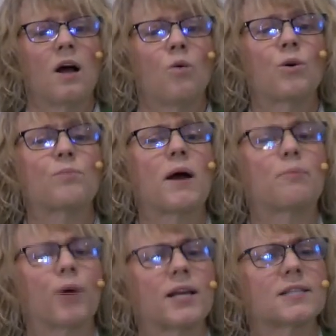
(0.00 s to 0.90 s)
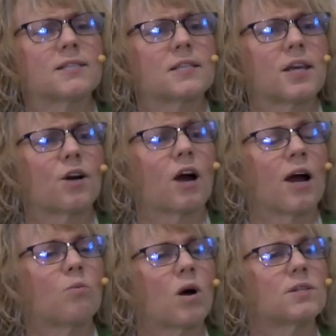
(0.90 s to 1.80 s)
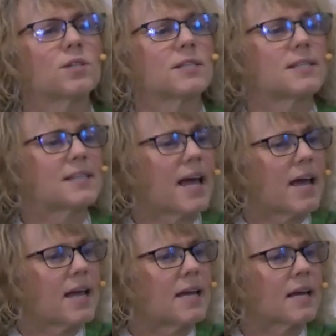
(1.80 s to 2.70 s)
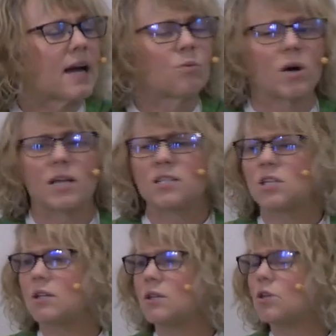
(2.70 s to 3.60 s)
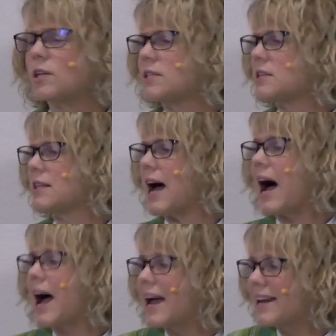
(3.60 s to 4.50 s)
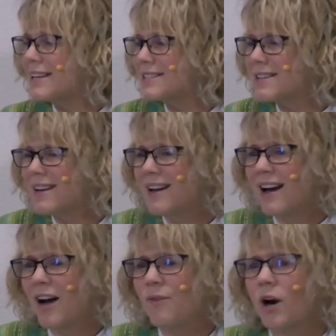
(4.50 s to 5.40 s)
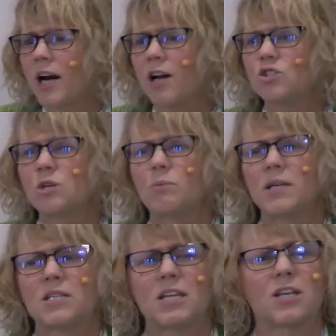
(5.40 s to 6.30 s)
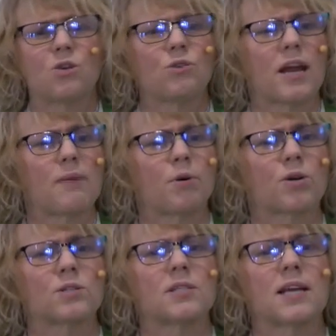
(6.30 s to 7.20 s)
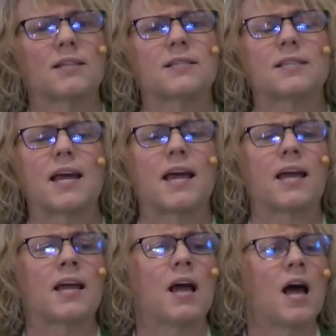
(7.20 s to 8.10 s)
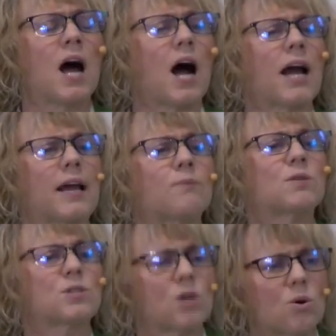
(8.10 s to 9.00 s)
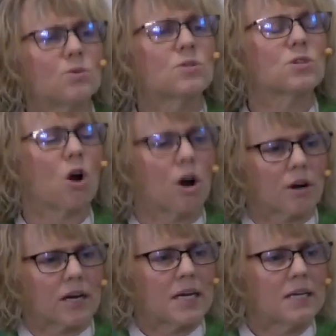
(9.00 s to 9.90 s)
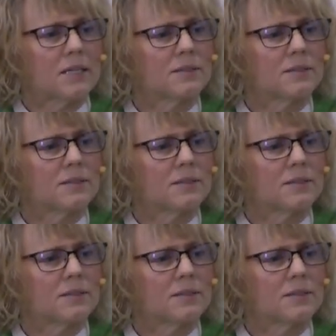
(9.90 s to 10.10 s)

With my presence there, I want to say, I want to look into the eyes of our LGBTQ neighbors and say, I am so sorry